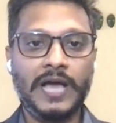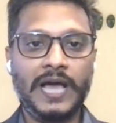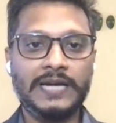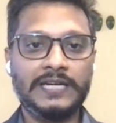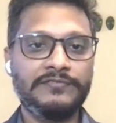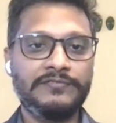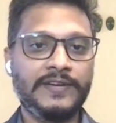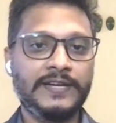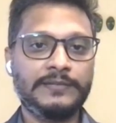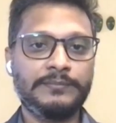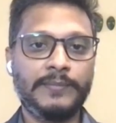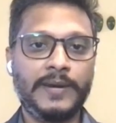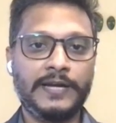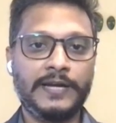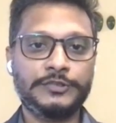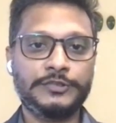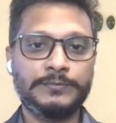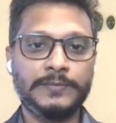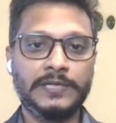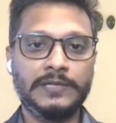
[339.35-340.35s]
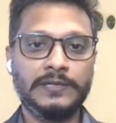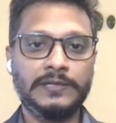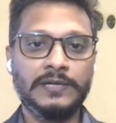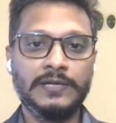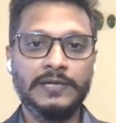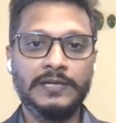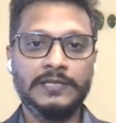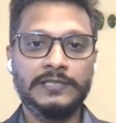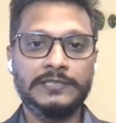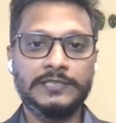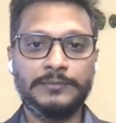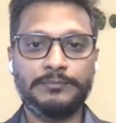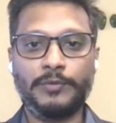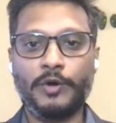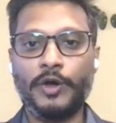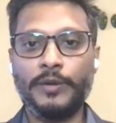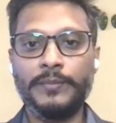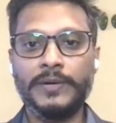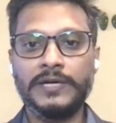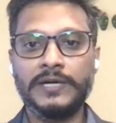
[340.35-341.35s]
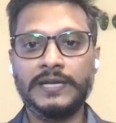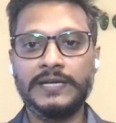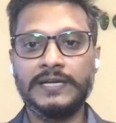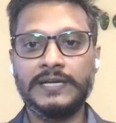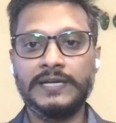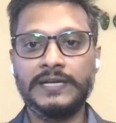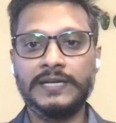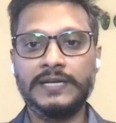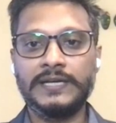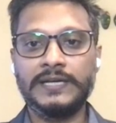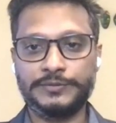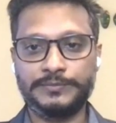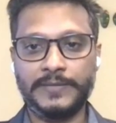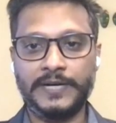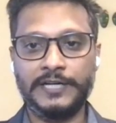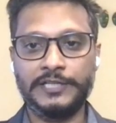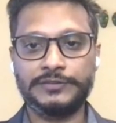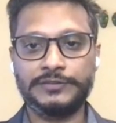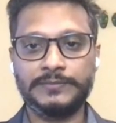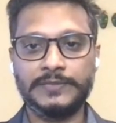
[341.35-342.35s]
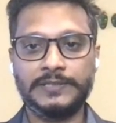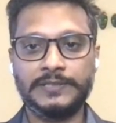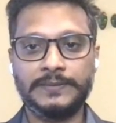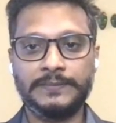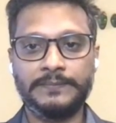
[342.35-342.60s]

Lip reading: artifact management, deployment, and inference management.